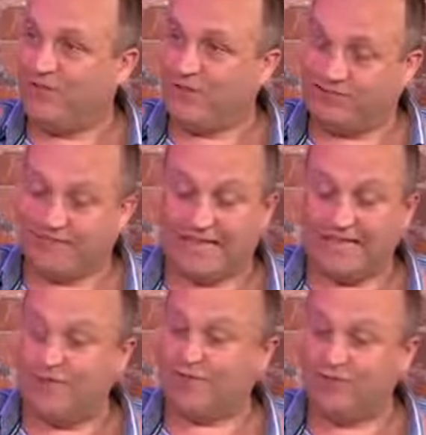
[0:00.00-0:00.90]
Lots. I
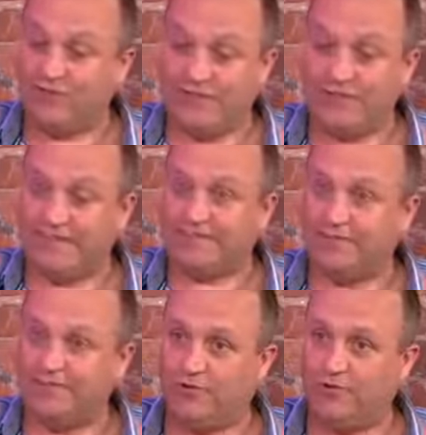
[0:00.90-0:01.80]
can give you some really good
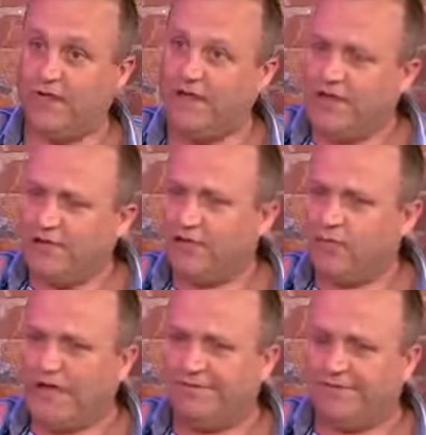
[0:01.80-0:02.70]
example. You know,
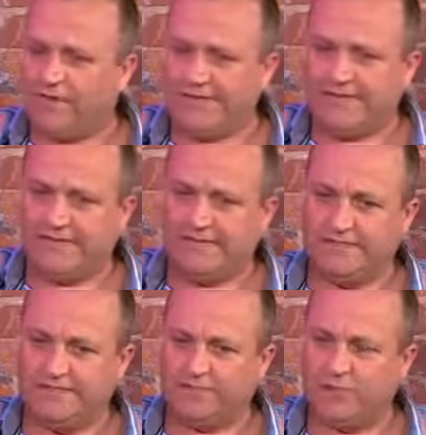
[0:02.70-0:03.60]
we have
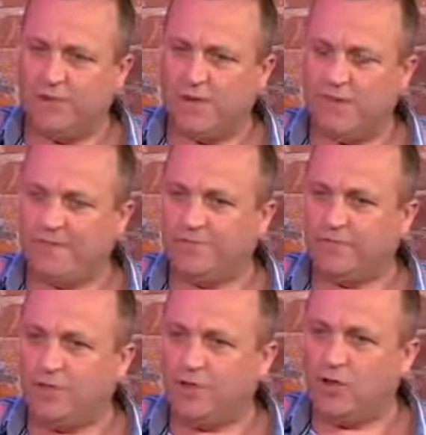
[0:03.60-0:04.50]
volunteers who
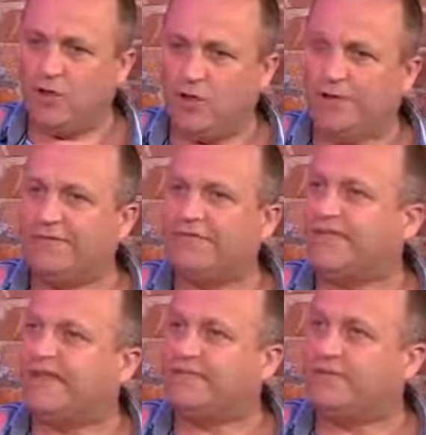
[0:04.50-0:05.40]
give us
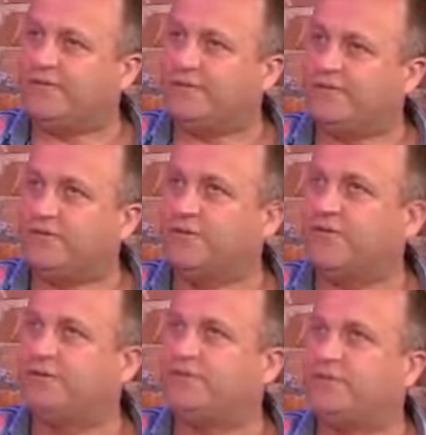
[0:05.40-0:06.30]
their skills. So
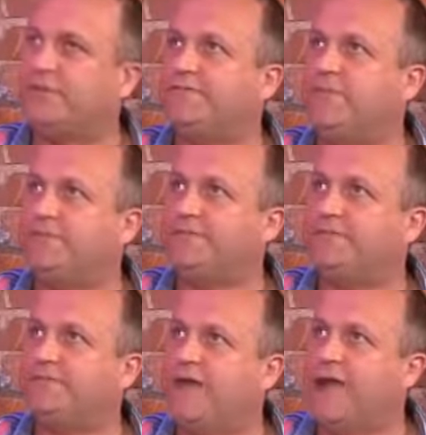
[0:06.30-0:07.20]
some of these
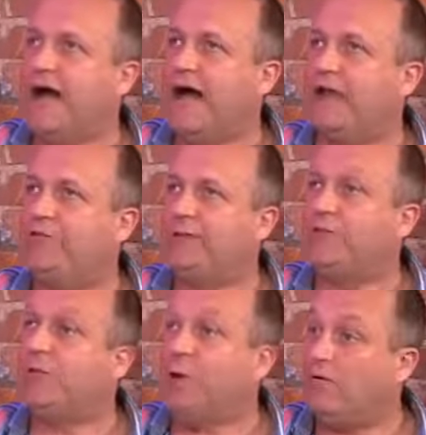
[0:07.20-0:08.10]
volunteers aren't
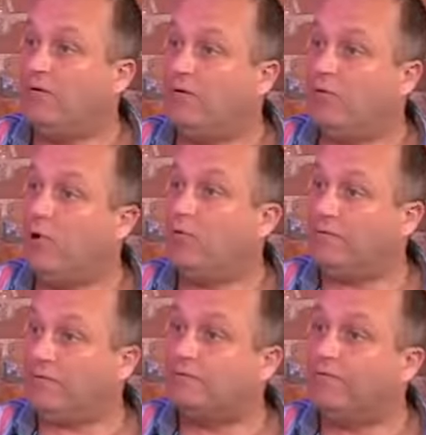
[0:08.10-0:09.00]
people who go out and work
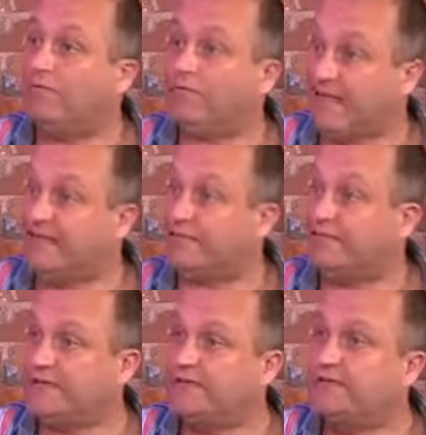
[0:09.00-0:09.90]
with us with
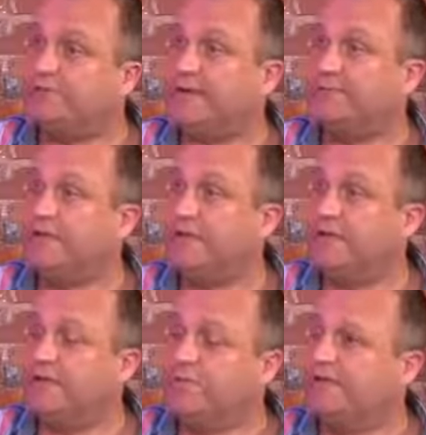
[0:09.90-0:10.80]
face-to-face with young people,
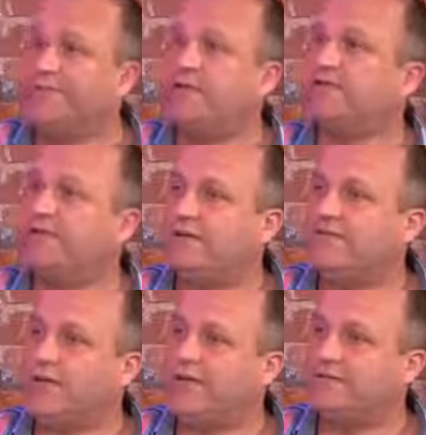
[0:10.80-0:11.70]
but they volunteer in
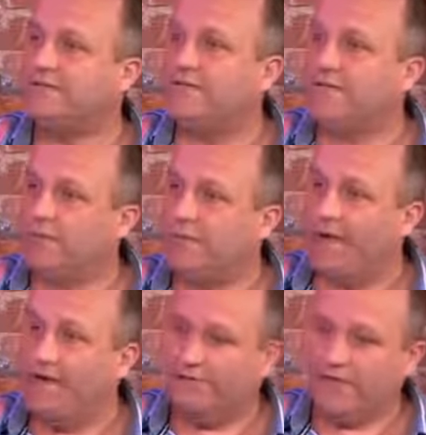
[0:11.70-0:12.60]
other ways. We
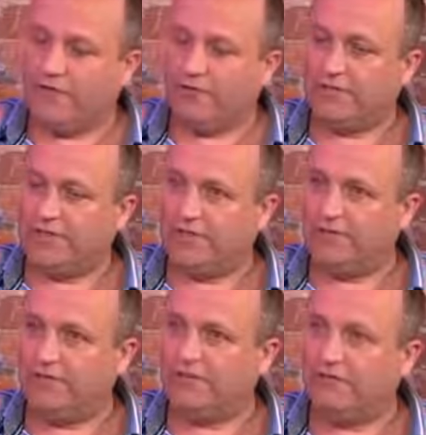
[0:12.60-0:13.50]
have a young
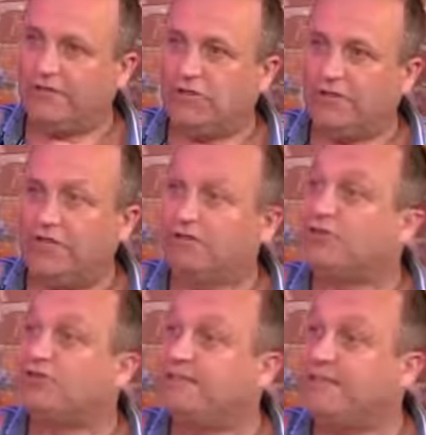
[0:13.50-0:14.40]
lady who does all our
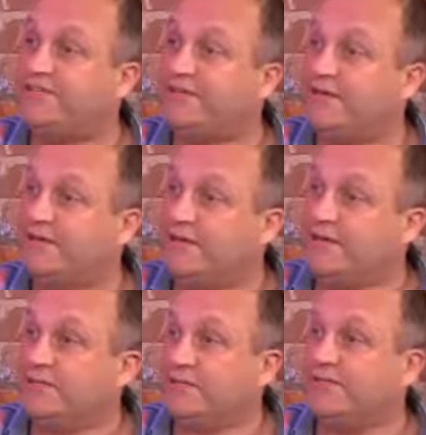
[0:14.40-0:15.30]
social media.
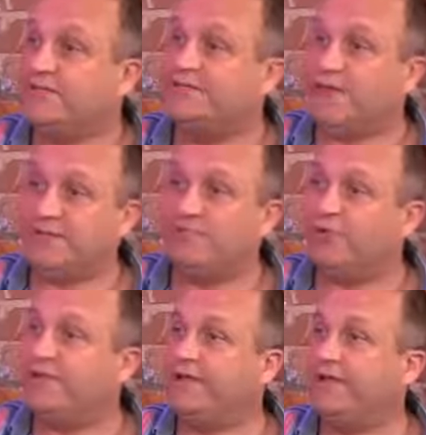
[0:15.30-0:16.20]
So she's
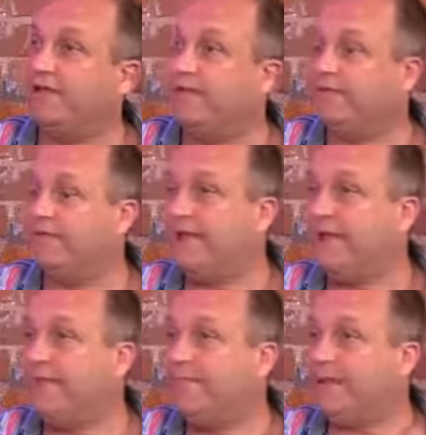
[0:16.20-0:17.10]
Facebooking
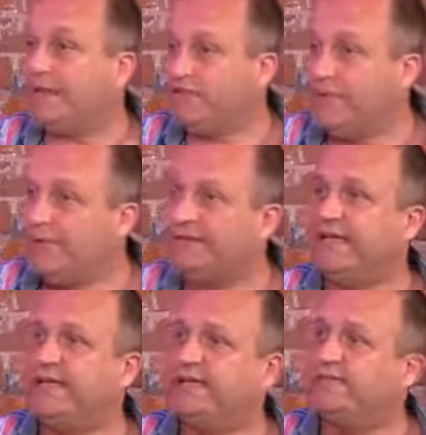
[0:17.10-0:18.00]
and
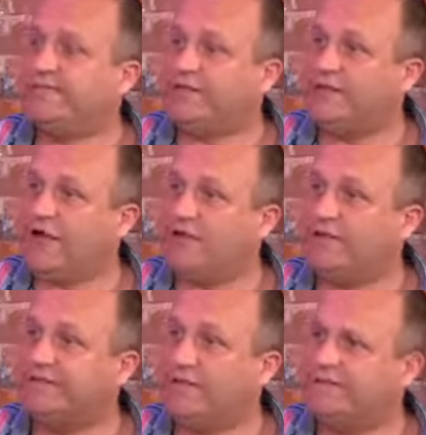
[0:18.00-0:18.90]
tweeting and stuff like that all the
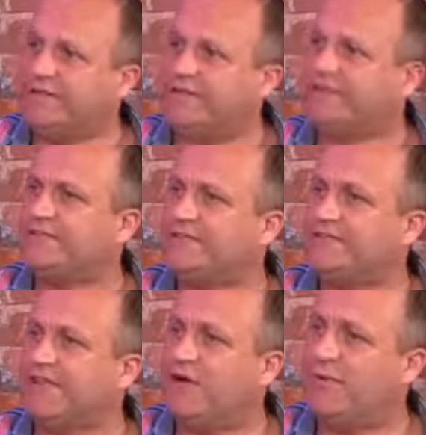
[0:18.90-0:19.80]
time, sending
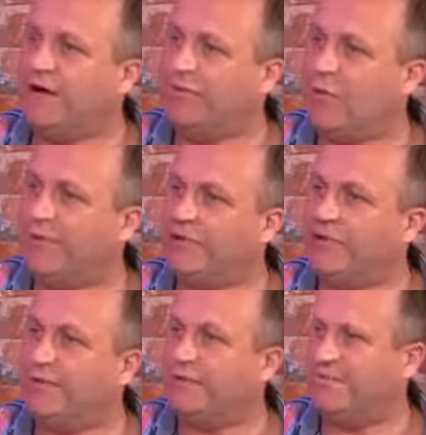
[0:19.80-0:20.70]
messages out about what we're
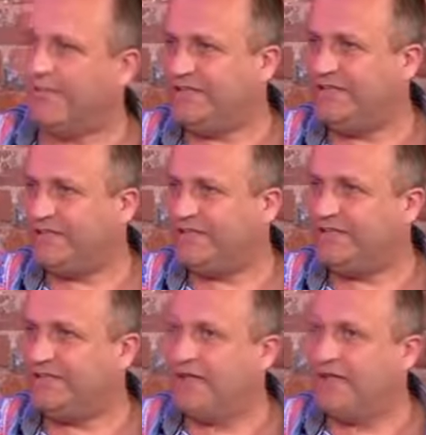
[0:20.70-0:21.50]
doing and pictures.